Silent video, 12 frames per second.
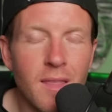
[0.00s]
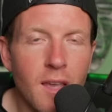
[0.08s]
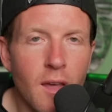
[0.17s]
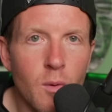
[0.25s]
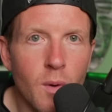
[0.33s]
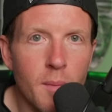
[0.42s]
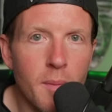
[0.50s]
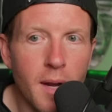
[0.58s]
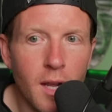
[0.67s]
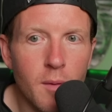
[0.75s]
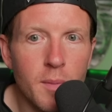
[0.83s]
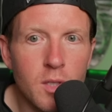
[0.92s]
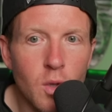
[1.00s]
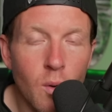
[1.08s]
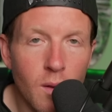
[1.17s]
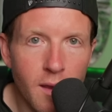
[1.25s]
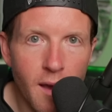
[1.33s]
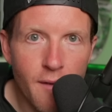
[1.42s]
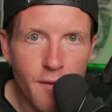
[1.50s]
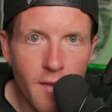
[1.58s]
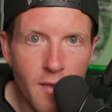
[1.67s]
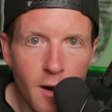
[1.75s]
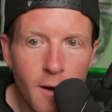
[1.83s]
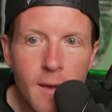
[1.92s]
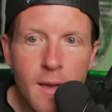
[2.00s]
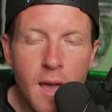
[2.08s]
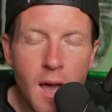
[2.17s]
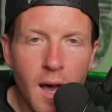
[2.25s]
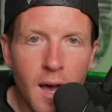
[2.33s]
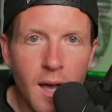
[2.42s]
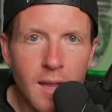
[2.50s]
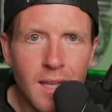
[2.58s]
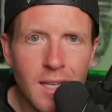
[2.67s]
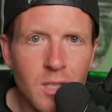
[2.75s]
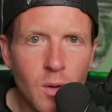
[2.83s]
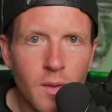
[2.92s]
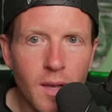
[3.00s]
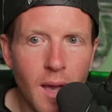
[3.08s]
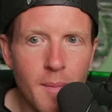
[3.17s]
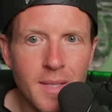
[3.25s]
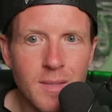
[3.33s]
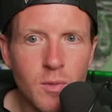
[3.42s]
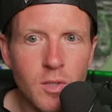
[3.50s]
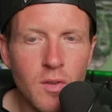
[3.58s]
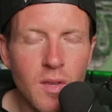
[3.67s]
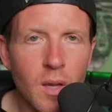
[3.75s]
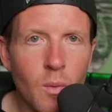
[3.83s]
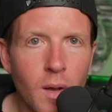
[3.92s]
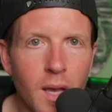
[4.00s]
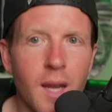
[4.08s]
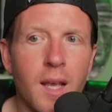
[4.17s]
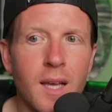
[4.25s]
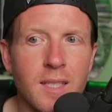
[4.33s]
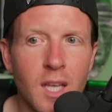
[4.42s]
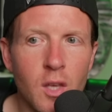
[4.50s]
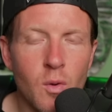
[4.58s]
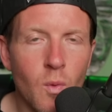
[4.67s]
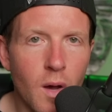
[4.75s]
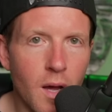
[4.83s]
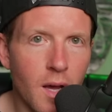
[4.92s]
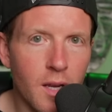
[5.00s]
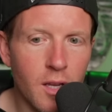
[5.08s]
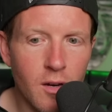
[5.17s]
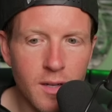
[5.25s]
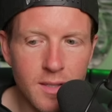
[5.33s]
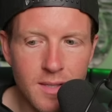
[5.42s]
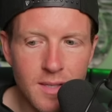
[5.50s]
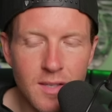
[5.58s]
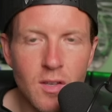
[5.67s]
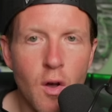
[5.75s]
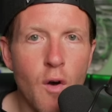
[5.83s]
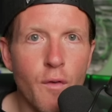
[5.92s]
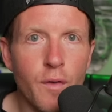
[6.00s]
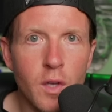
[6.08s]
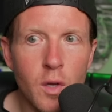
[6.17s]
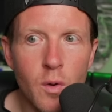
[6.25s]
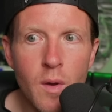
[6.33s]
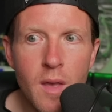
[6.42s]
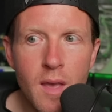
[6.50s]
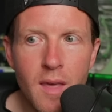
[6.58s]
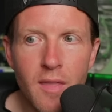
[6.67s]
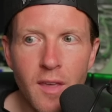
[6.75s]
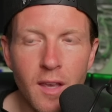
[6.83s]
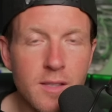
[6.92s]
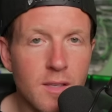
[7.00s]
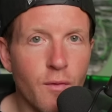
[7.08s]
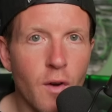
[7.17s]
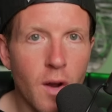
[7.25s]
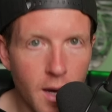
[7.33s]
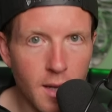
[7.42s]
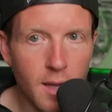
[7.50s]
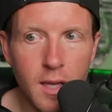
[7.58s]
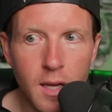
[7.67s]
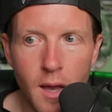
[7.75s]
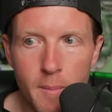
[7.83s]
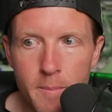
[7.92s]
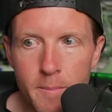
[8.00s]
the other way, but I could be totally off on there. Uh, let us know in the comments what you think, what kind of content you want on here, because this is all for you. Thanks for huddling up.